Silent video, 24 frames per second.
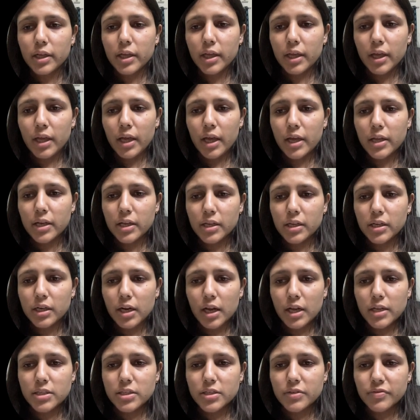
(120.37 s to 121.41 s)
KNN
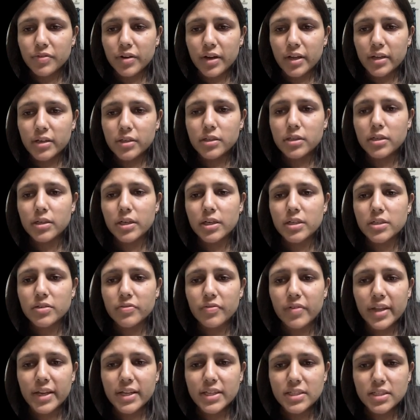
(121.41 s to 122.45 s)
classifier is a
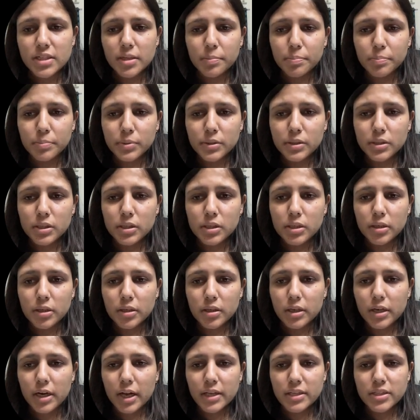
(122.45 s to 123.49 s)
very simple
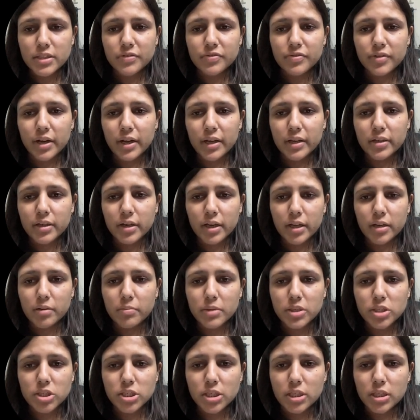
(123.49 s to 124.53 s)
classifier in
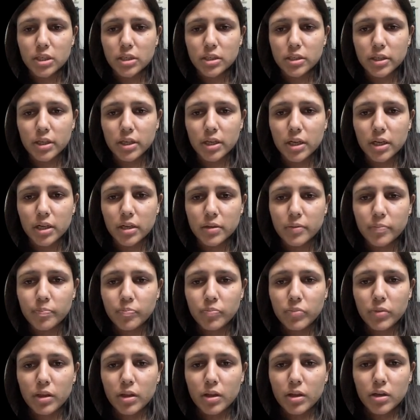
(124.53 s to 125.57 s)
machine learning
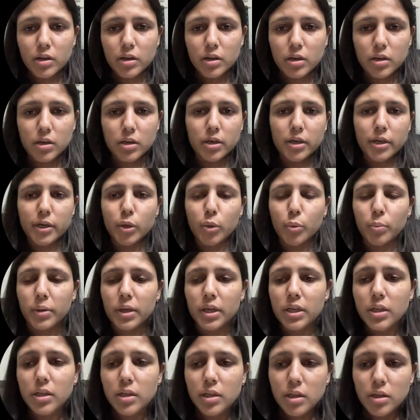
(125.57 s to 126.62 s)

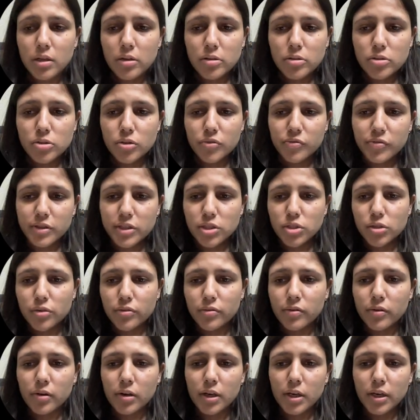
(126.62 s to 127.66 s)
domain. So first
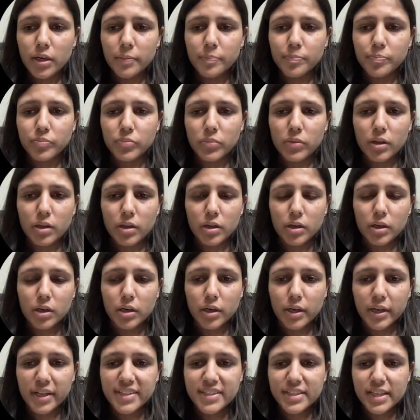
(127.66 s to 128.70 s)
of all,
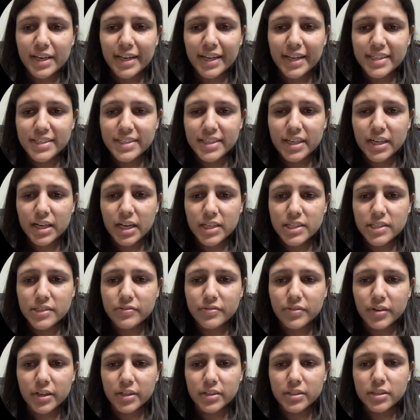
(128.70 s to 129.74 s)
it's a lazy
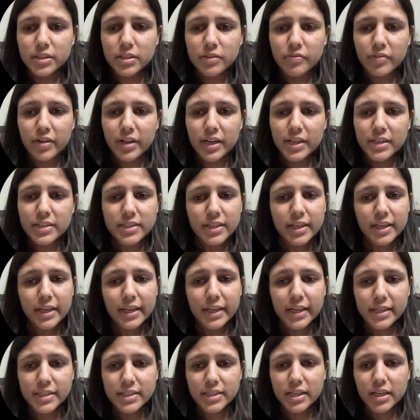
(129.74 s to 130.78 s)
classifier. When I say
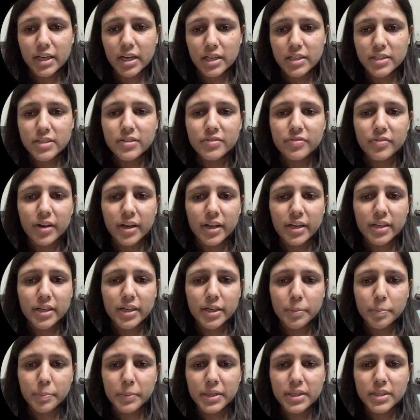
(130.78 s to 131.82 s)
lazy classifier,
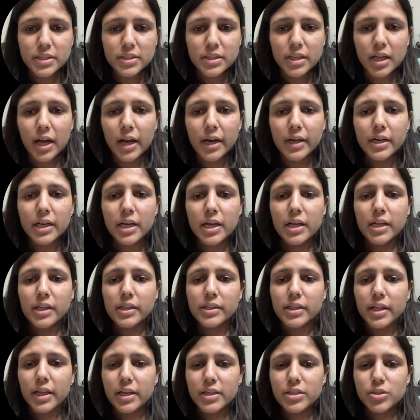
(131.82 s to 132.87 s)
it means that
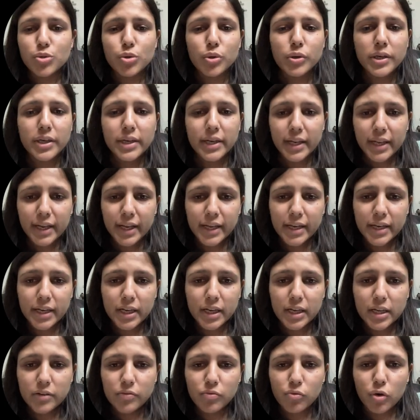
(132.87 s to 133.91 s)
there is no
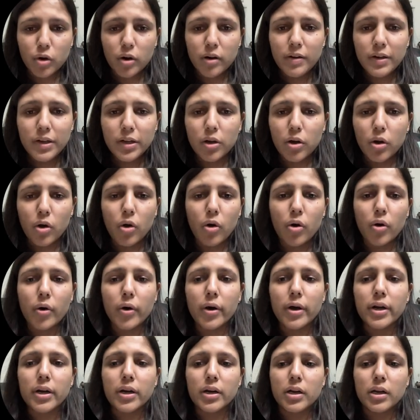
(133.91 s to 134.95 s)
training involved,
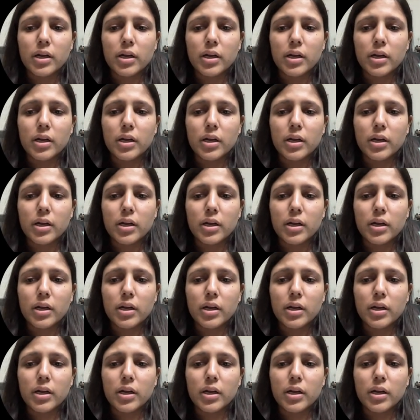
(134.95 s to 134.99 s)
or